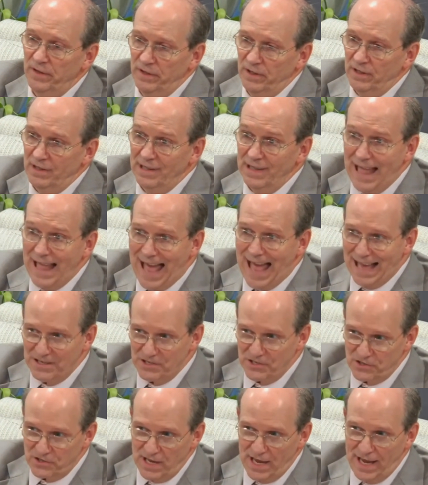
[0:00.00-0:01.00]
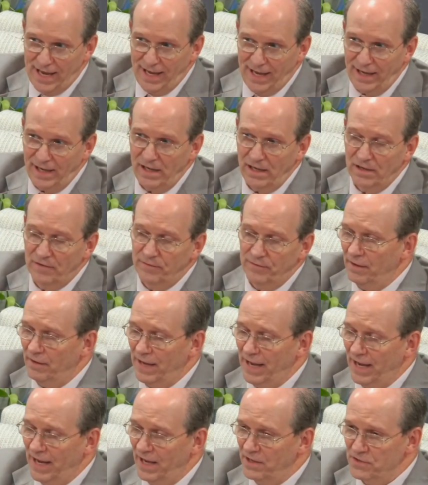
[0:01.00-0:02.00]
last day,
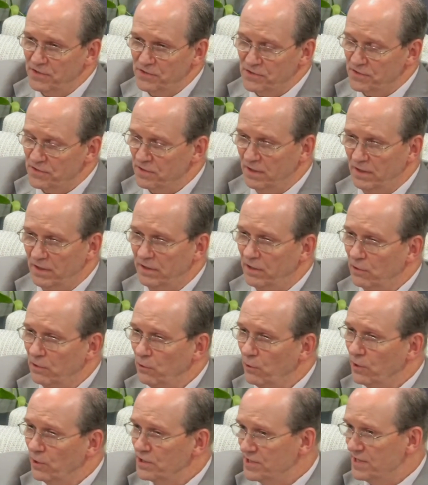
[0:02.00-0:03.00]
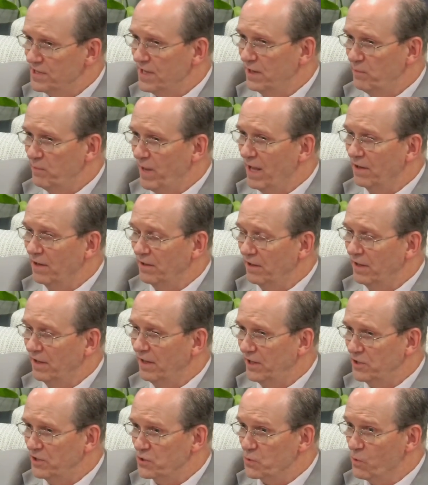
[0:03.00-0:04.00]
as the Lord said about
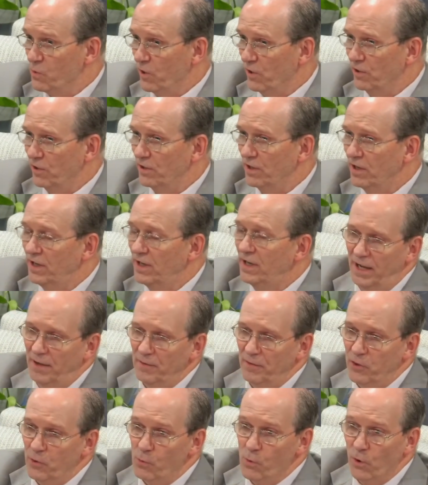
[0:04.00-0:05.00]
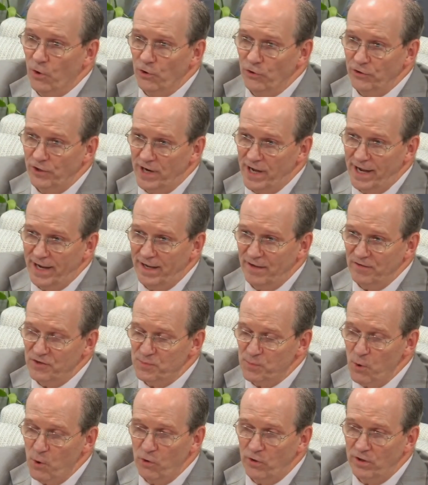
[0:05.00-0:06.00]
his word, the word that I have
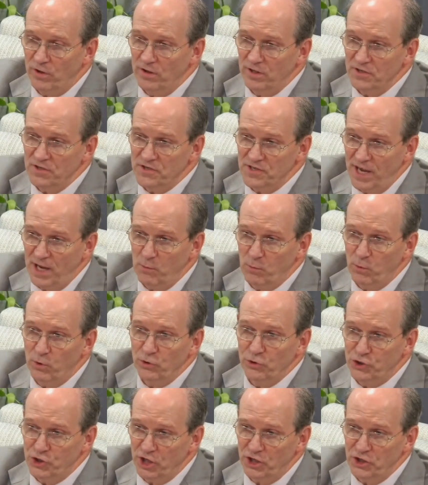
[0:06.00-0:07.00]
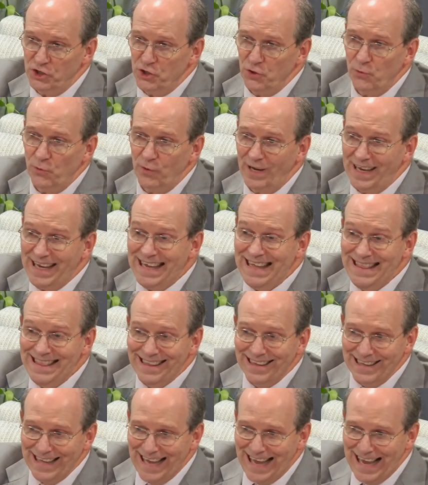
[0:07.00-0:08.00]
spoken, the same will judge you in
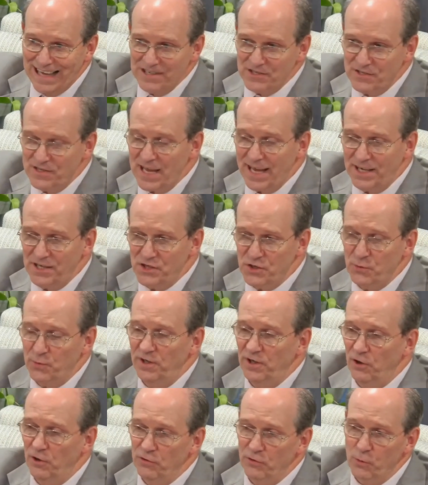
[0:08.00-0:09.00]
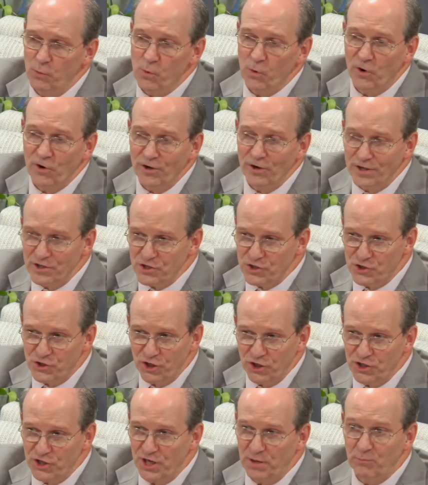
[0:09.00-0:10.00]
the last day. So we know the word is
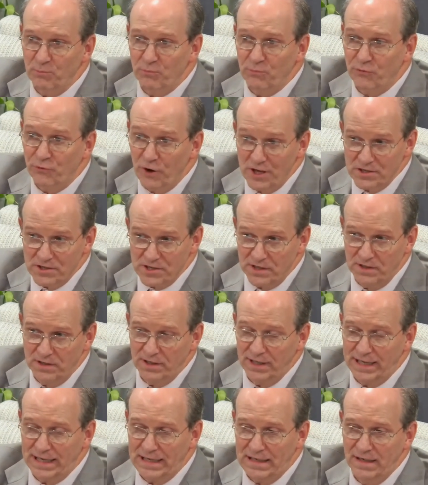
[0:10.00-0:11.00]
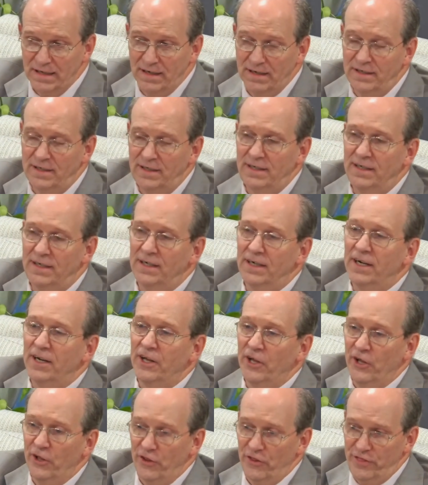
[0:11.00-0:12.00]
judging presently.
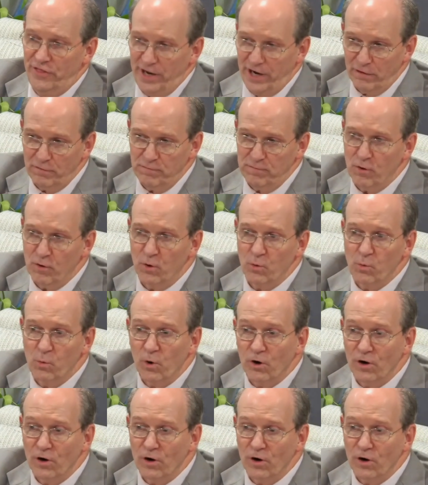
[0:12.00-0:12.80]
Therefore, we're